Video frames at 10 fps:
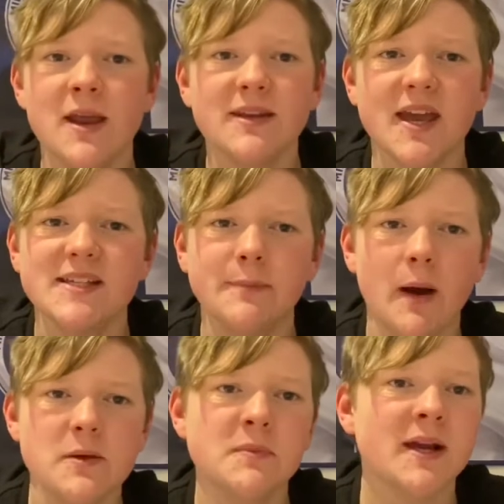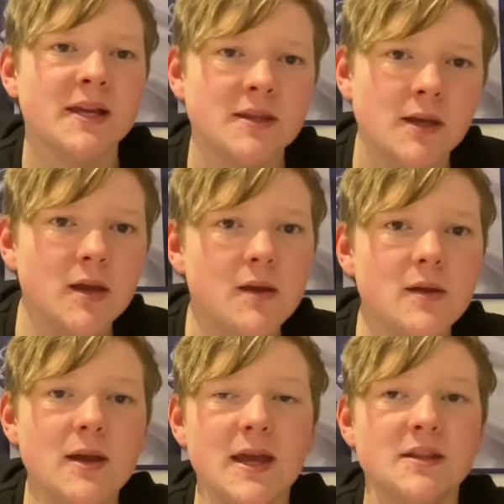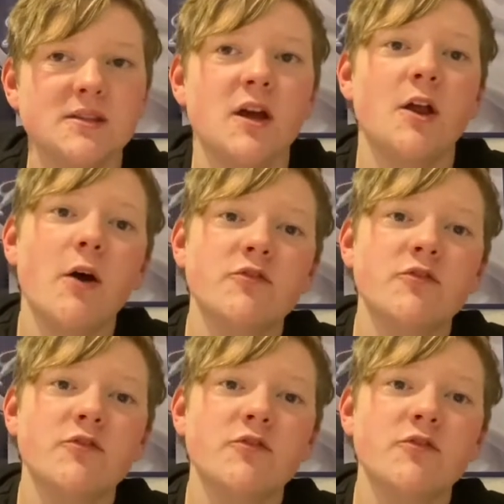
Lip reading: Casey Palmer's back in the side after